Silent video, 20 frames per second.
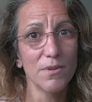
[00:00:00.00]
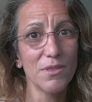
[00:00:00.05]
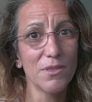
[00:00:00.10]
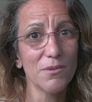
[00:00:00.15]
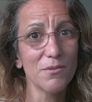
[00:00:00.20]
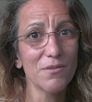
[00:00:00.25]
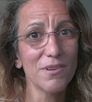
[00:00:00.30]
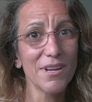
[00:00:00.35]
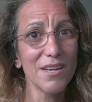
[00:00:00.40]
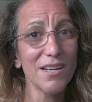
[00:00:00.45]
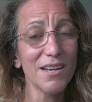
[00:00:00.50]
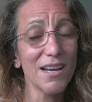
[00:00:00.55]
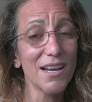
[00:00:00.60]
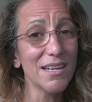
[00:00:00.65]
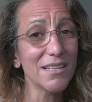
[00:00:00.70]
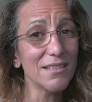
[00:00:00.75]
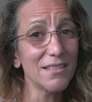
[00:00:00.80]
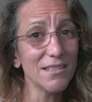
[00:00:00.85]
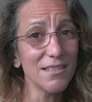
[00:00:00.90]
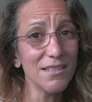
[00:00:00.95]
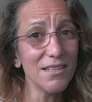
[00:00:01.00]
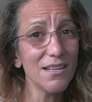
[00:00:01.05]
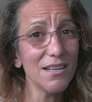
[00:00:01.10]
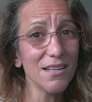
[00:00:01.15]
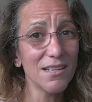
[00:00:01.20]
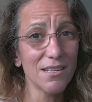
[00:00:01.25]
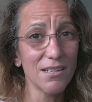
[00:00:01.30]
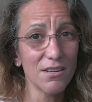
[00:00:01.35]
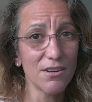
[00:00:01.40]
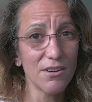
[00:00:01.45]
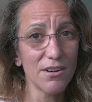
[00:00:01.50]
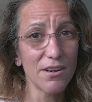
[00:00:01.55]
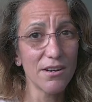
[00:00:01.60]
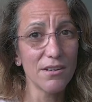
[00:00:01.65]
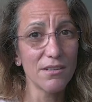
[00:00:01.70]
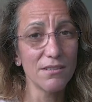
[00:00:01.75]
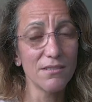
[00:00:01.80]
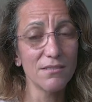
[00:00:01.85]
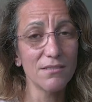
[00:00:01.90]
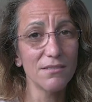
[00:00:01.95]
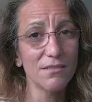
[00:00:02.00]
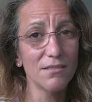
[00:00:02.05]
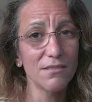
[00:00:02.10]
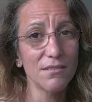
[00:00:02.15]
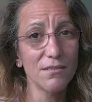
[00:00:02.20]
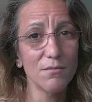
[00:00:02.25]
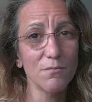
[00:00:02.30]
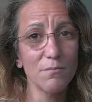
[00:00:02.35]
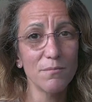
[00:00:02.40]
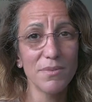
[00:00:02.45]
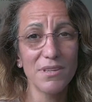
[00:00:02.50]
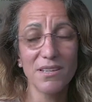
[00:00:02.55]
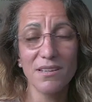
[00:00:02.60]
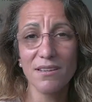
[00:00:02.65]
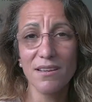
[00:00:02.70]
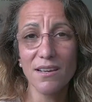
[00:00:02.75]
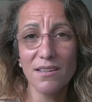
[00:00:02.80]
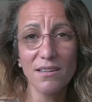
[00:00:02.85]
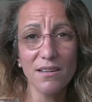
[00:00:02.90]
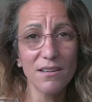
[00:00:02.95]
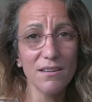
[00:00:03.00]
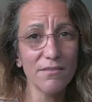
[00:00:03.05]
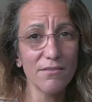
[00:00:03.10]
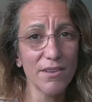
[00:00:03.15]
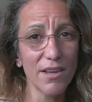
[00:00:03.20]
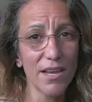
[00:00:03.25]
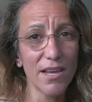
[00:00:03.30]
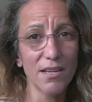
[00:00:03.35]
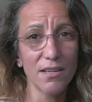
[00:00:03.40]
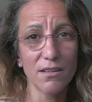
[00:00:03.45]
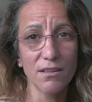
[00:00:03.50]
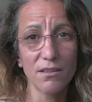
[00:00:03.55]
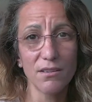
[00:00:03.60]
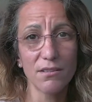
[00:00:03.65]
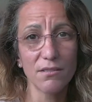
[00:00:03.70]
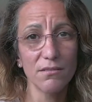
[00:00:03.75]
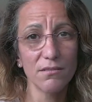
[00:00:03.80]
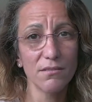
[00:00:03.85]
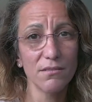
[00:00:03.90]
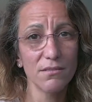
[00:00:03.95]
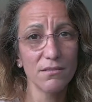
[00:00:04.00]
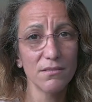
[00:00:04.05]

with the right idea in heart, but not out of anger